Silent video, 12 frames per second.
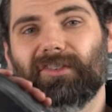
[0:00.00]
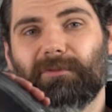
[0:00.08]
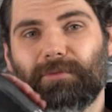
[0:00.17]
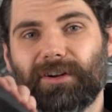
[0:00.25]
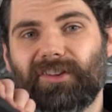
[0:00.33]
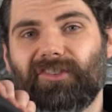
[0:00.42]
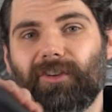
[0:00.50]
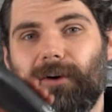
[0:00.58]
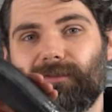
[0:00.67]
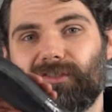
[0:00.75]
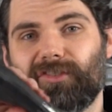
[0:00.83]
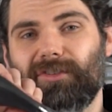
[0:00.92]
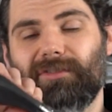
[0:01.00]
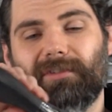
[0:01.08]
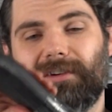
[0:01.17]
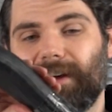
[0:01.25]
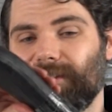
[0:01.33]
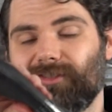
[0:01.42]
It's pretty soft too.
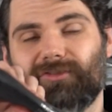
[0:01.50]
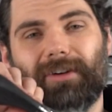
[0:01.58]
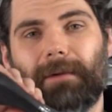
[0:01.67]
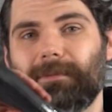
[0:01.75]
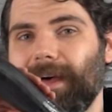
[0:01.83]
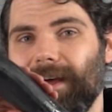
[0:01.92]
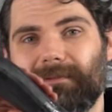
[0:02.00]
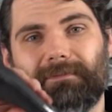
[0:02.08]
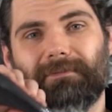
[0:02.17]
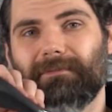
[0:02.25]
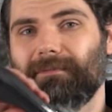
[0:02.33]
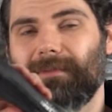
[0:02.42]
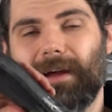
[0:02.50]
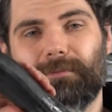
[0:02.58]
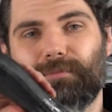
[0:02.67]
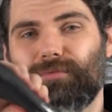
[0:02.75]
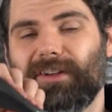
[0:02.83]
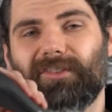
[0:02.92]
I can just grab that
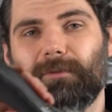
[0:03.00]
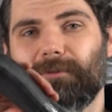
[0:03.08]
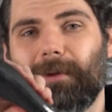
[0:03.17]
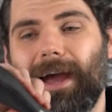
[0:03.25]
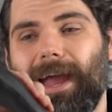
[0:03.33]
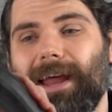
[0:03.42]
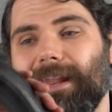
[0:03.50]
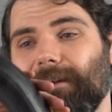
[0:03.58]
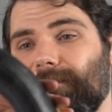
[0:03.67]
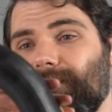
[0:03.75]
and press it with my hand. And in